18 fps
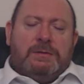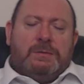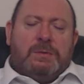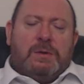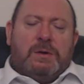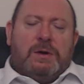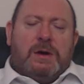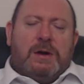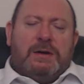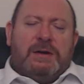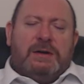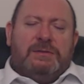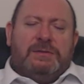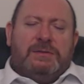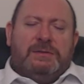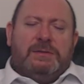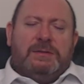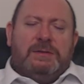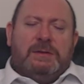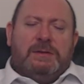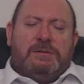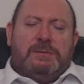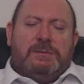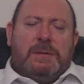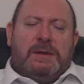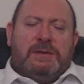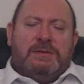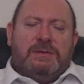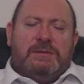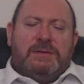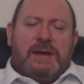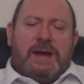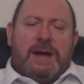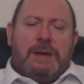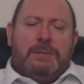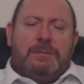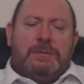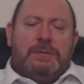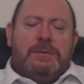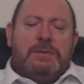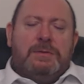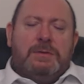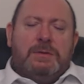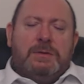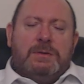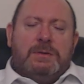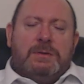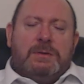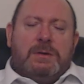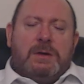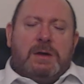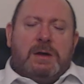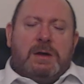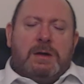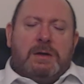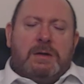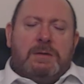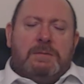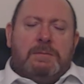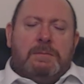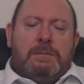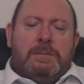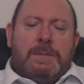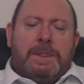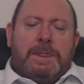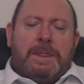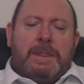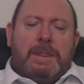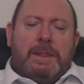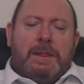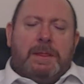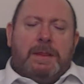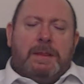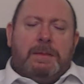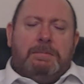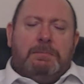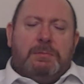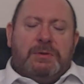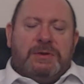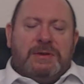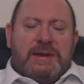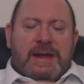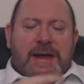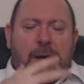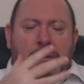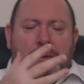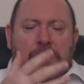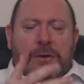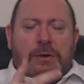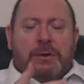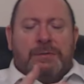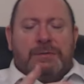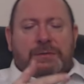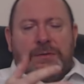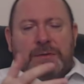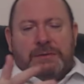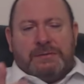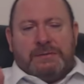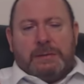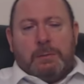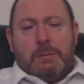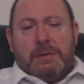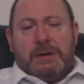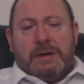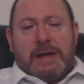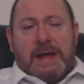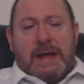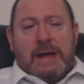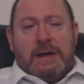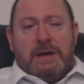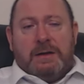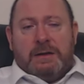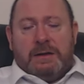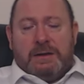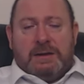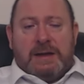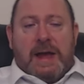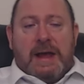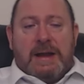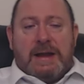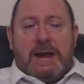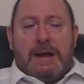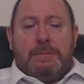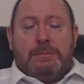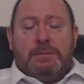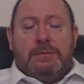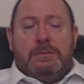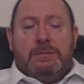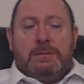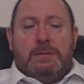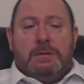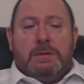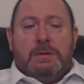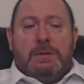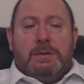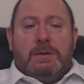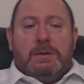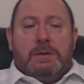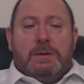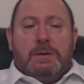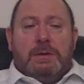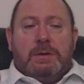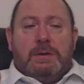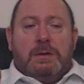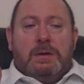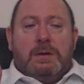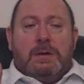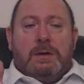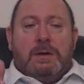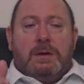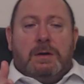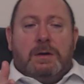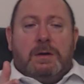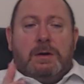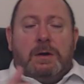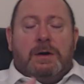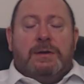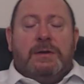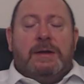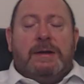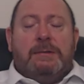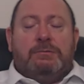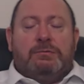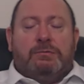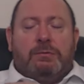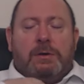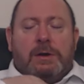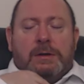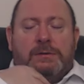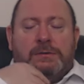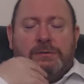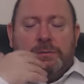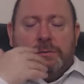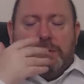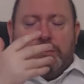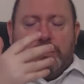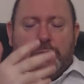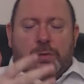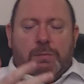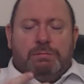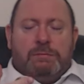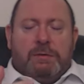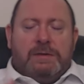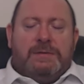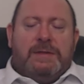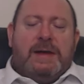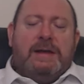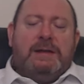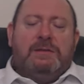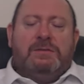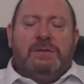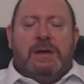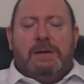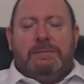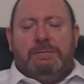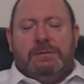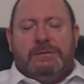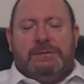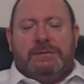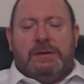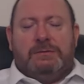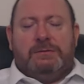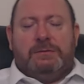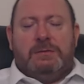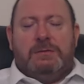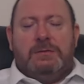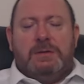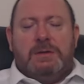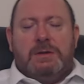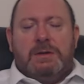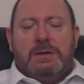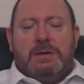so I, I, guess I didn't expect it to happen. Um, but now I heard that someone can it can happen. I now try to incorporate that into every session.